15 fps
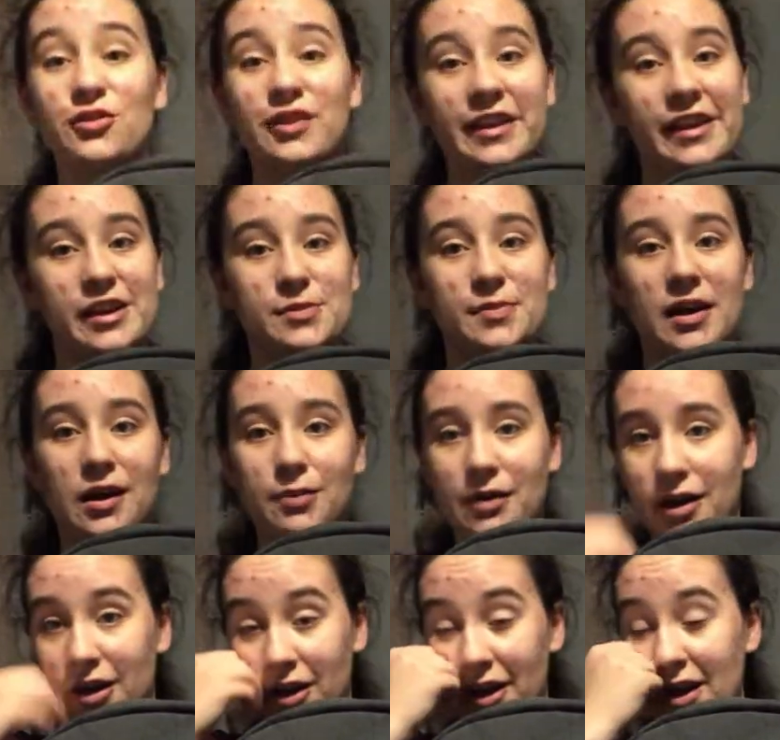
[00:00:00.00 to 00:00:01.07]
a really nice
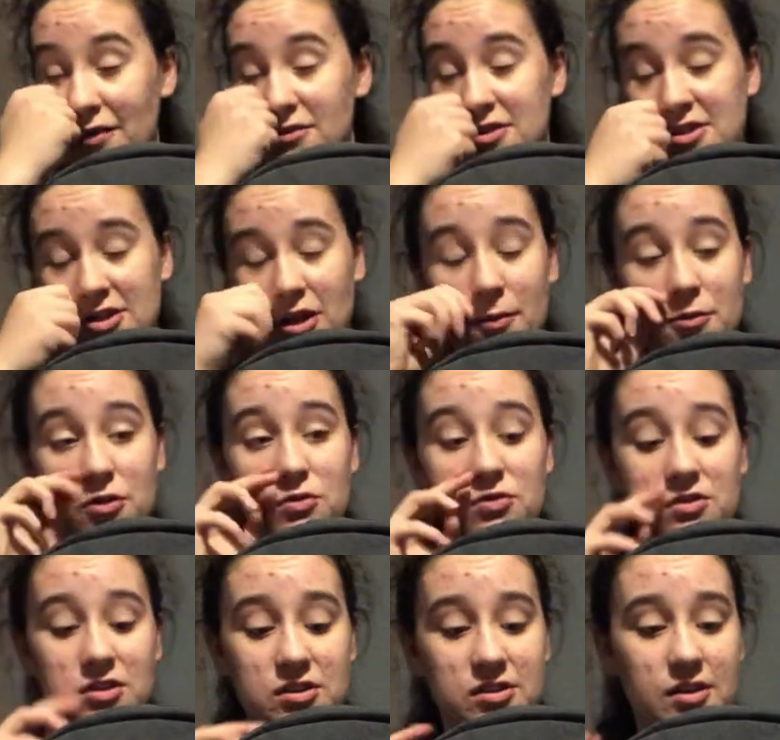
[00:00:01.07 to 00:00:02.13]
backpack. I haven't stopped
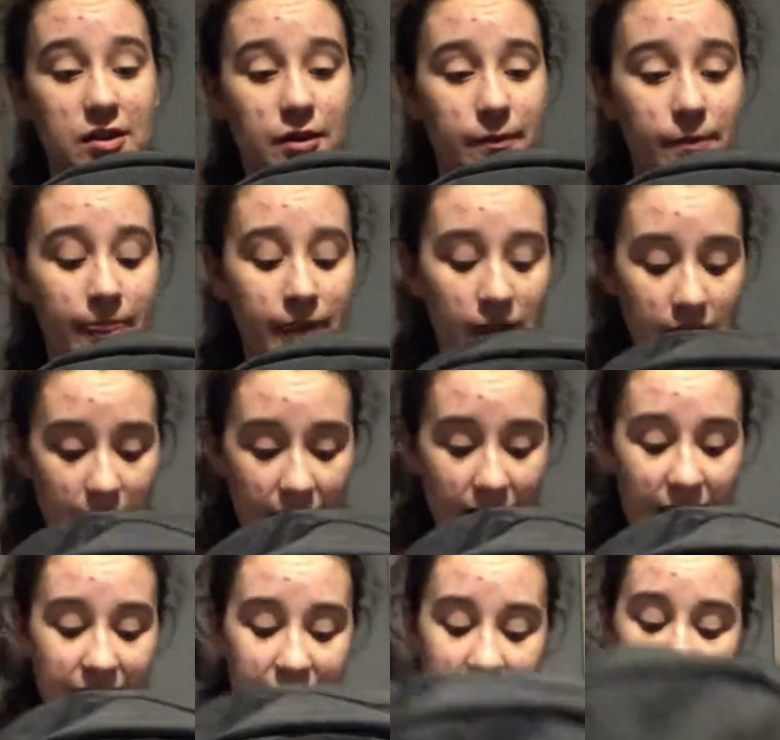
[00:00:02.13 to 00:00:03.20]
using this thing,
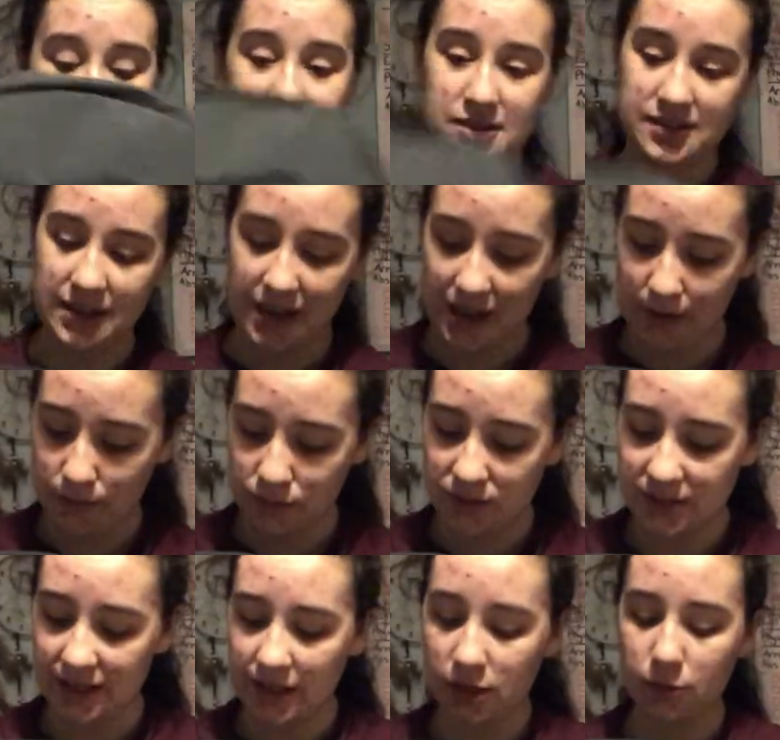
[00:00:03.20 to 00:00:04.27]
and it has
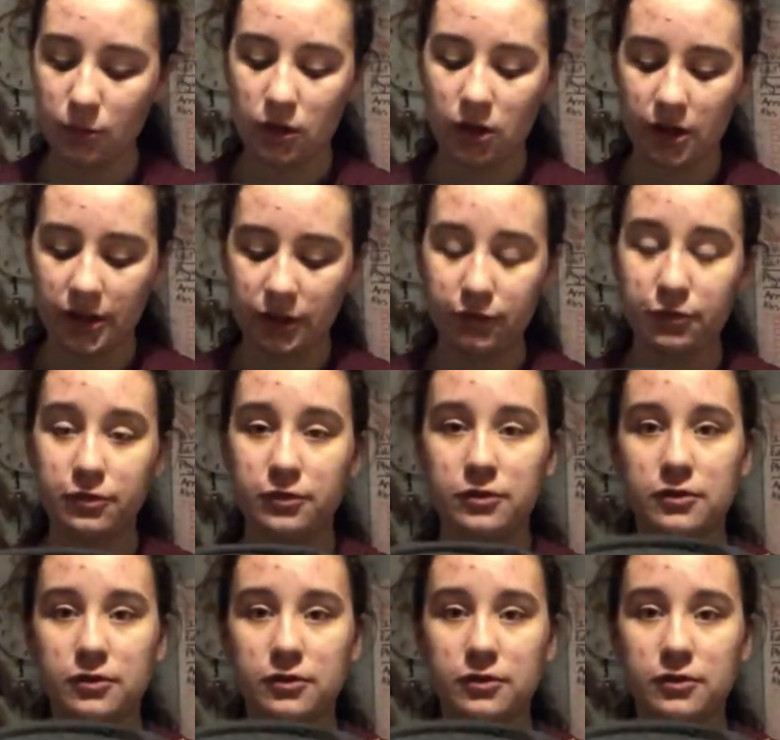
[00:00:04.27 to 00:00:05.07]
Stadium Live